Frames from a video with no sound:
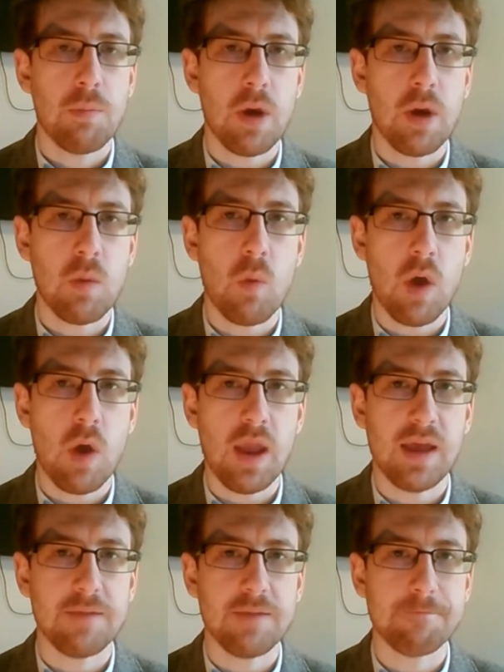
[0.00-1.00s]
Bray
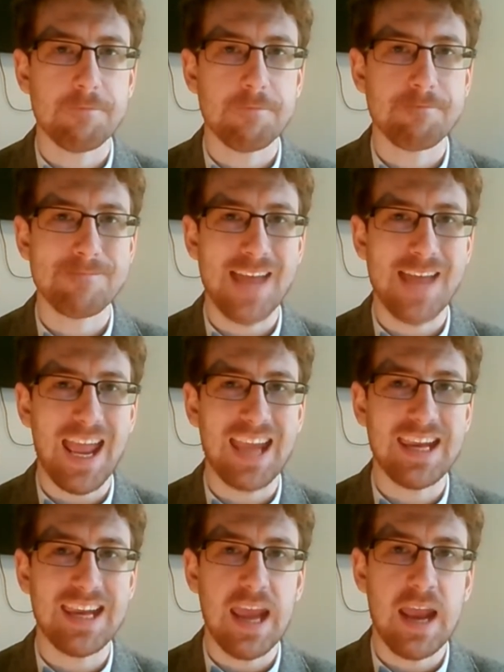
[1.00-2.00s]
Wyatt,
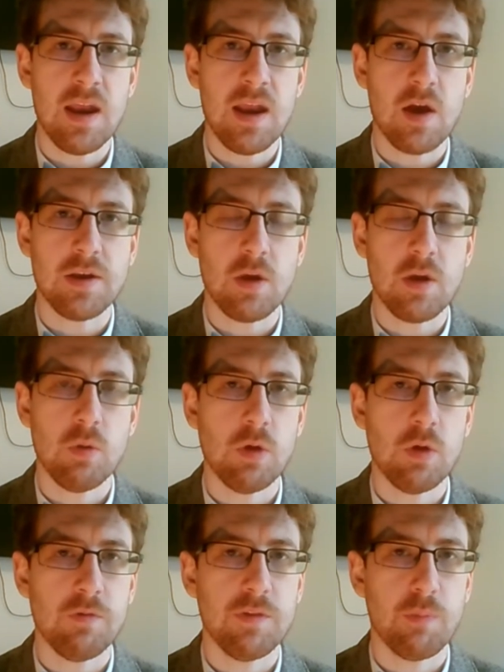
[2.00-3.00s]
again, I
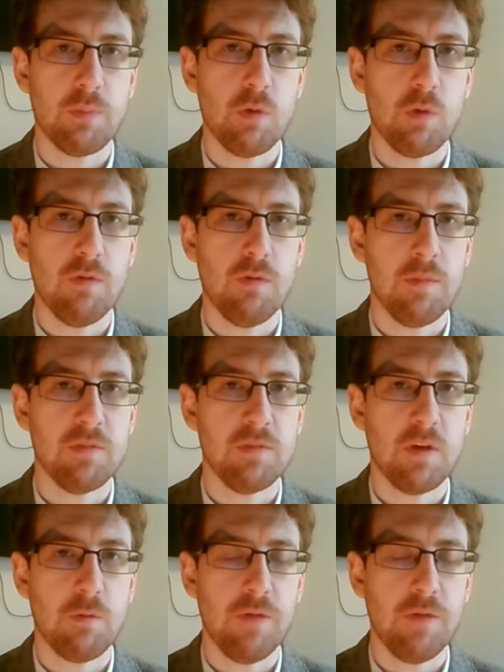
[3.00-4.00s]
don't know if he's proven
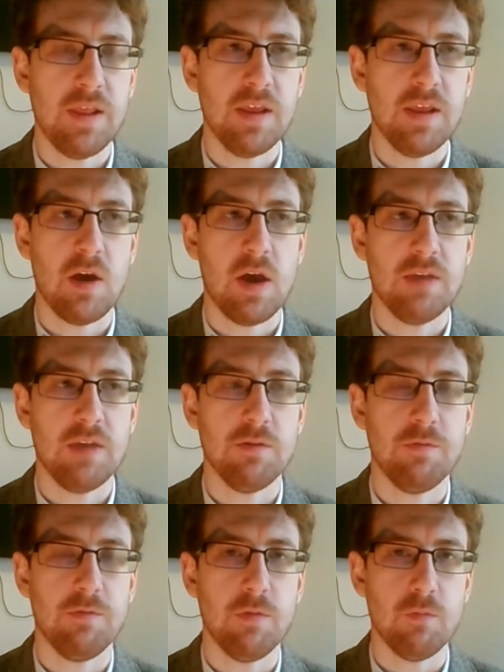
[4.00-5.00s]
himself in the eyes
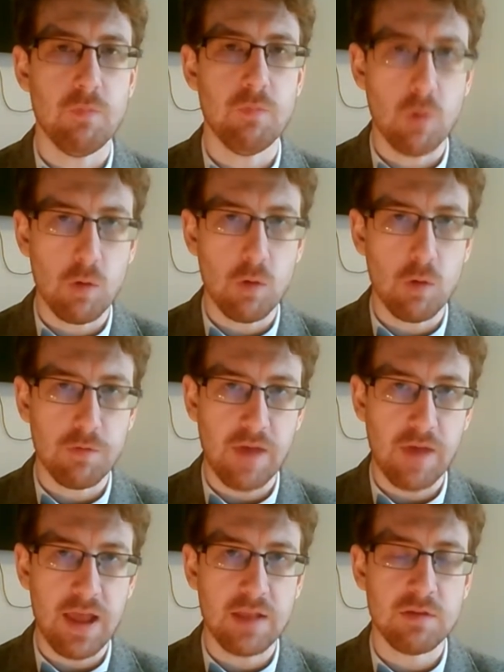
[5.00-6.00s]
of the Raw
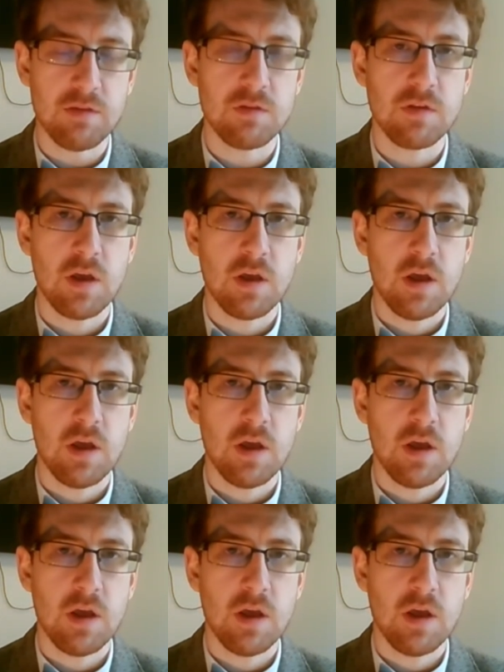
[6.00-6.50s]
fans.